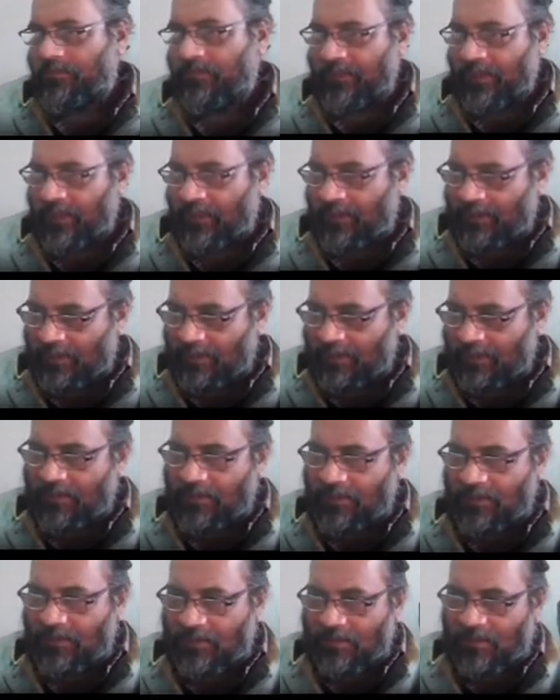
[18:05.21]
Then each
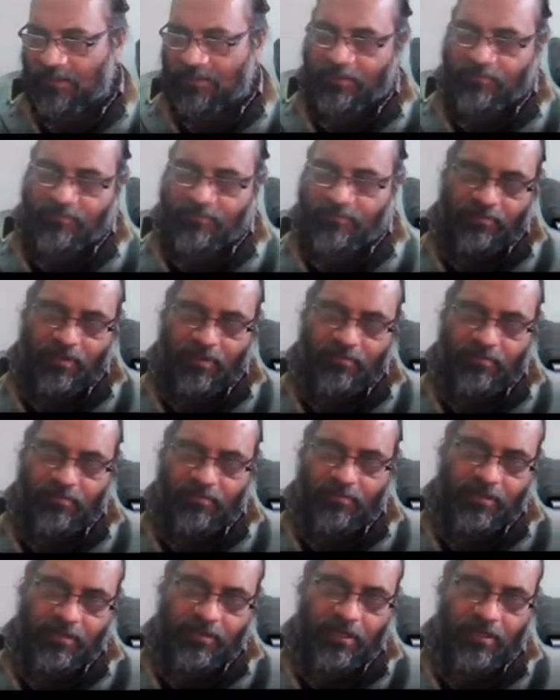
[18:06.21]
instruction one by
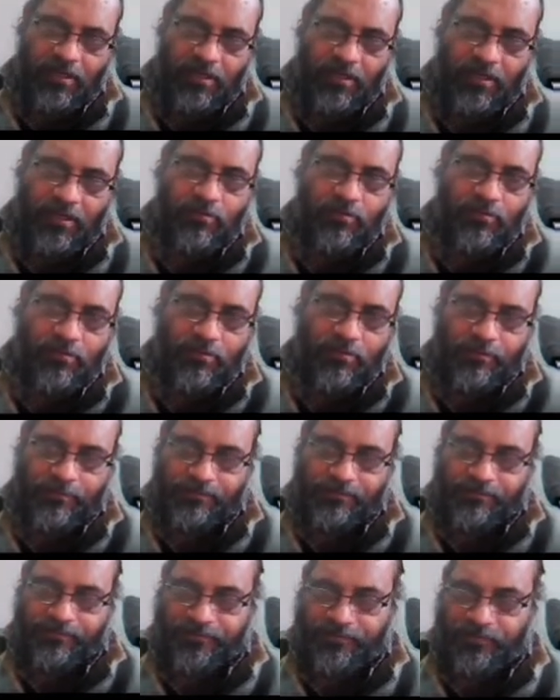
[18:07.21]
one carried out
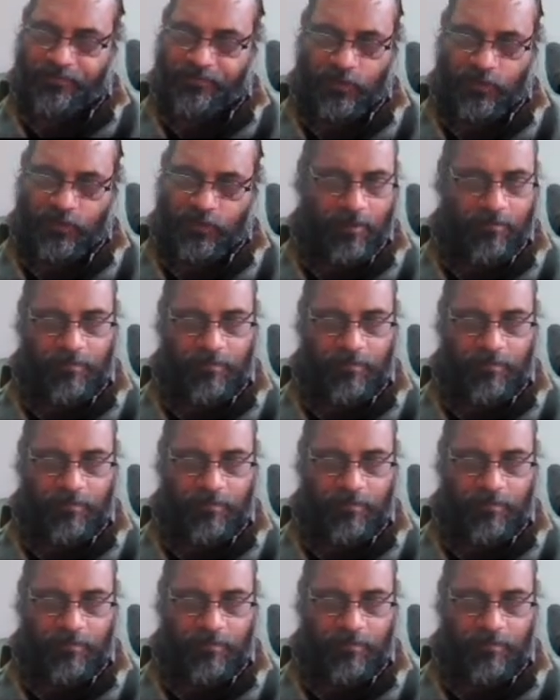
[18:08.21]
of the